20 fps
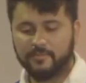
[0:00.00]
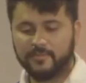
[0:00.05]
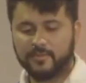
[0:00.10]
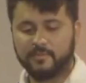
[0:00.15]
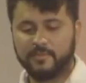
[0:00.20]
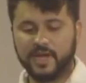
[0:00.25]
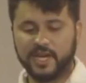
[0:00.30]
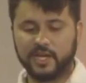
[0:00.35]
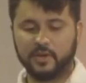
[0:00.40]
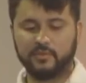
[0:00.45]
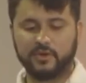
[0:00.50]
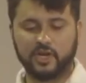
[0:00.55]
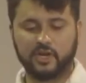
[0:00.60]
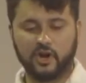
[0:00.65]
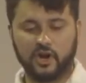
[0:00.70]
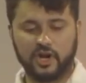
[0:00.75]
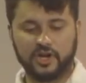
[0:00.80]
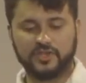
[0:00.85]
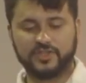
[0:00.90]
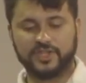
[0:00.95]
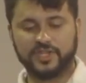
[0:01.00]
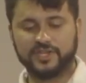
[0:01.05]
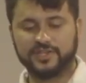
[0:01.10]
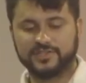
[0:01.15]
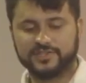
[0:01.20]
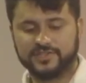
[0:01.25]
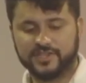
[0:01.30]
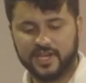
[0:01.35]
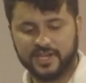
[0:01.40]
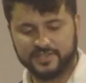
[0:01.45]
Many regard
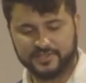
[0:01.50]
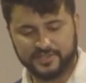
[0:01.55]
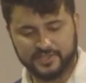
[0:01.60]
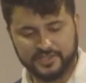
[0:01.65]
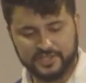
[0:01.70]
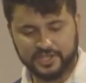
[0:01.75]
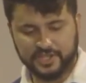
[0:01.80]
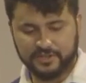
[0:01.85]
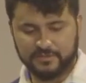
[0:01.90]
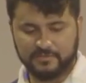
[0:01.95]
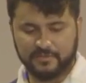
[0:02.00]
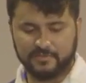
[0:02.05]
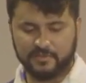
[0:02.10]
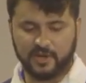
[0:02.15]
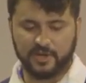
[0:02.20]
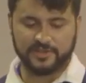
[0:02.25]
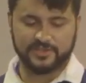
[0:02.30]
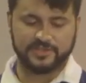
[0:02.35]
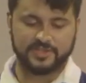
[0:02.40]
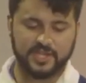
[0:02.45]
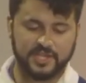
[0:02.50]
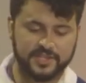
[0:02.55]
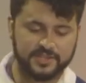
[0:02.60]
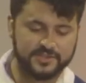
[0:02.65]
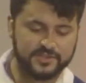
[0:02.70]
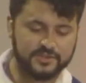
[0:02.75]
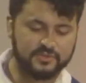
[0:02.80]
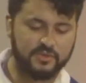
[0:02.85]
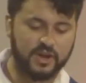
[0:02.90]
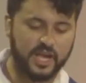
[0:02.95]
this as the chief of all
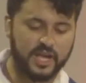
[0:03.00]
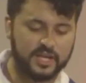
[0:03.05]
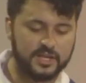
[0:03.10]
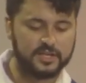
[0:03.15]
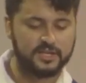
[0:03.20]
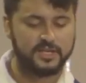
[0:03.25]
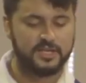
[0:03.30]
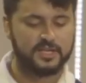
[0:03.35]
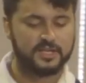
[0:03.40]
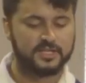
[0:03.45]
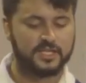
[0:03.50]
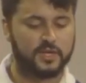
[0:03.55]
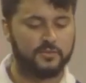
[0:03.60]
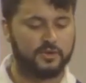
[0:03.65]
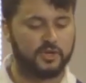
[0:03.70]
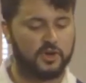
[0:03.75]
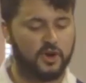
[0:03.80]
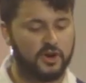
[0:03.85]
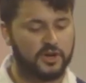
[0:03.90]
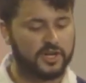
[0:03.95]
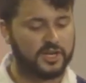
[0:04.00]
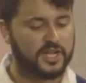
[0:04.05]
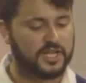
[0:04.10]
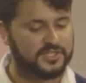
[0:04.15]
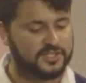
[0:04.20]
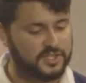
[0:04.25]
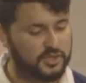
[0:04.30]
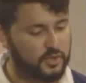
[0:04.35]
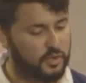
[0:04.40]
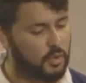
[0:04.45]
sins, right? They regard it
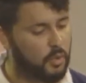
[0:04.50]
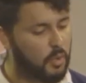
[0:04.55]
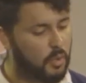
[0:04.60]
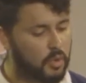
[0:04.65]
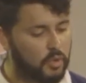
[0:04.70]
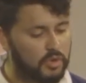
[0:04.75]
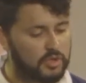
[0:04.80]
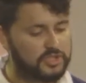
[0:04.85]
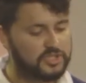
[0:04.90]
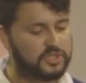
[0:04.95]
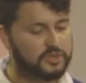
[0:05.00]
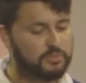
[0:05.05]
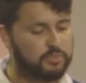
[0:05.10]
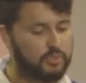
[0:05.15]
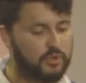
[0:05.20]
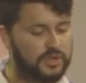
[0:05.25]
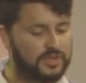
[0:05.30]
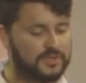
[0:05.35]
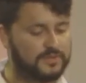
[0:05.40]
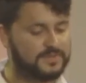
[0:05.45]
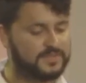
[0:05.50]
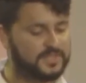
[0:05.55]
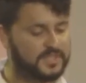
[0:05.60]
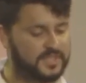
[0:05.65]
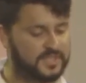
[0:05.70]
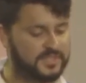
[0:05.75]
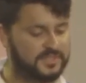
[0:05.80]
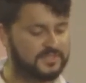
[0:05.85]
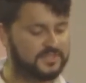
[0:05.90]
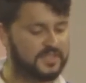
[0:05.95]
as the origin point of
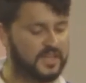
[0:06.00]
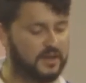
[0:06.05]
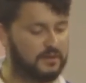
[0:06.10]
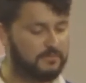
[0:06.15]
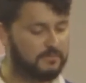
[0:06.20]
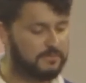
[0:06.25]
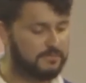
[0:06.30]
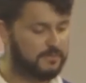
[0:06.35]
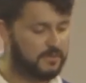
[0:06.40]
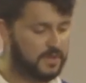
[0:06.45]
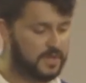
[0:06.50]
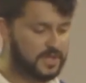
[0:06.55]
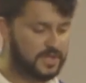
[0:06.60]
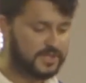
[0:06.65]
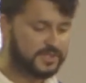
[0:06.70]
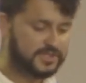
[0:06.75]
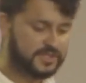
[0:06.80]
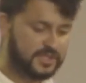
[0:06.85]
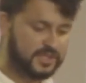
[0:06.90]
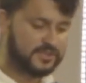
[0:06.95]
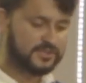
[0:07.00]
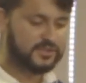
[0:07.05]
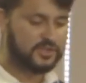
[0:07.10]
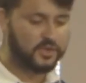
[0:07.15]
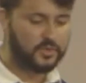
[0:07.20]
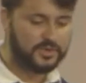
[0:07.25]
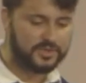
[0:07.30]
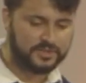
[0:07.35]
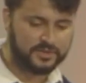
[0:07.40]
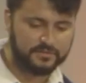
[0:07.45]
sin itself. C.S.
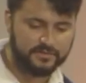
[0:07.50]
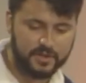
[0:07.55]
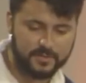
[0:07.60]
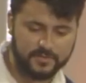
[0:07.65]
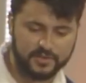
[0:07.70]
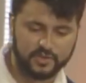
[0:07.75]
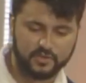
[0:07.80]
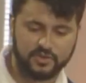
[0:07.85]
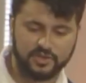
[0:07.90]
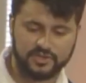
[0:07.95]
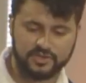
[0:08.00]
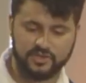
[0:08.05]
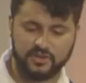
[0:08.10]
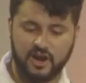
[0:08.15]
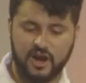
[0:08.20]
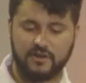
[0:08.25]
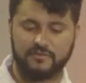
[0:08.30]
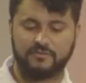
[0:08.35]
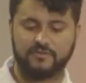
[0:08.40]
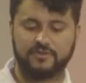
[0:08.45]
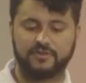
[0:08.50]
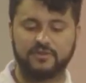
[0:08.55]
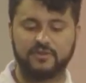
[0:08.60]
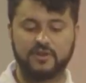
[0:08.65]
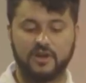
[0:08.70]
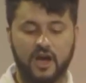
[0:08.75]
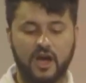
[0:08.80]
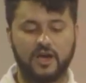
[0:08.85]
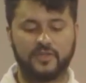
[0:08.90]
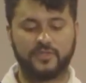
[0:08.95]
Lewis, a famous Christian author,
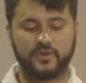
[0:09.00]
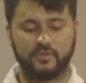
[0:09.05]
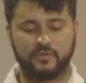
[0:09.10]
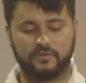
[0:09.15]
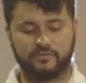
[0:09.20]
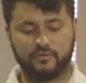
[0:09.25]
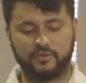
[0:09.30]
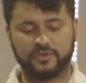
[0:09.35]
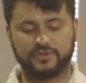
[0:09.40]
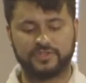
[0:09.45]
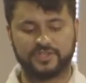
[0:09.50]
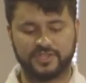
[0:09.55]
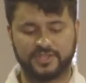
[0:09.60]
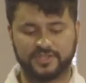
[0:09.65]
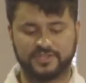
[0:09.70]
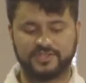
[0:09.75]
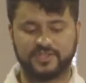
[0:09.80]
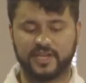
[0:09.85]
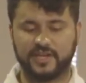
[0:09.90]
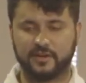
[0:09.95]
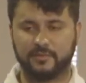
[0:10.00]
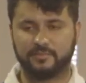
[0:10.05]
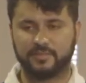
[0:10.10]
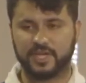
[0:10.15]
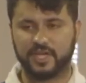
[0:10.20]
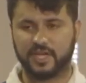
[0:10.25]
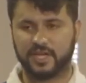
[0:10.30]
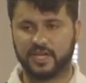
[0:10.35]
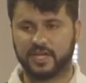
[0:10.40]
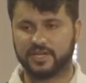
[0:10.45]
referred to this state of
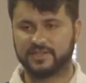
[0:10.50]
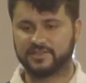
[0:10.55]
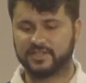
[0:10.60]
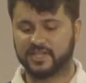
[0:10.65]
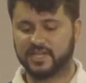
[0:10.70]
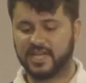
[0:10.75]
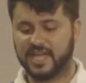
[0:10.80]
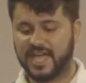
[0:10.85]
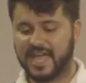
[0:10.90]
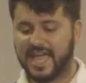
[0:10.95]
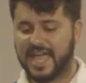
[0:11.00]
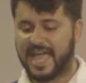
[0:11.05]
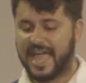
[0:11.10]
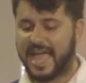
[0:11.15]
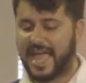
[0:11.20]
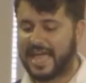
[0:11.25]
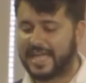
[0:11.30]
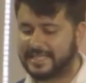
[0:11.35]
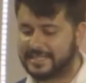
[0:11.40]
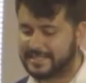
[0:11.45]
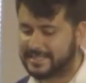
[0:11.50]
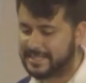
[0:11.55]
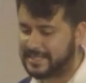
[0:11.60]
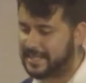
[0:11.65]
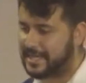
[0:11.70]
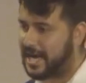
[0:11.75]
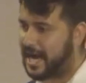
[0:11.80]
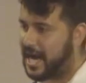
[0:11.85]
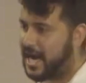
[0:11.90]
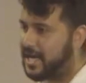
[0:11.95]
being as the
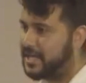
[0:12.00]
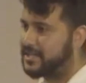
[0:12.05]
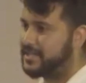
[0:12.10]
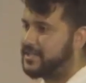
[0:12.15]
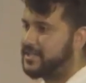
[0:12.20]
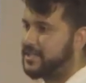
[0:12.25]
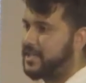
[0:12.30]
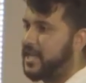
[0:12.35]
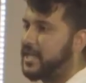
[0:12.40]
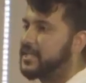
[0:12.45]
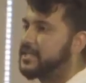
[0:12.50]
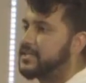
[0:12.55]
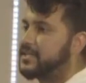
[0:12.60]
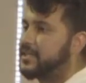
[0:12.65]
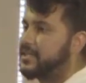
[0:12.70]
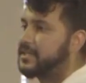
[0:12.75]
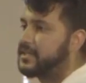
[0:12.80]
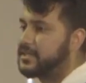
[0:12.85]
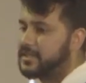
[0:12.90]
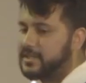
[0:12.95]
anti-God state,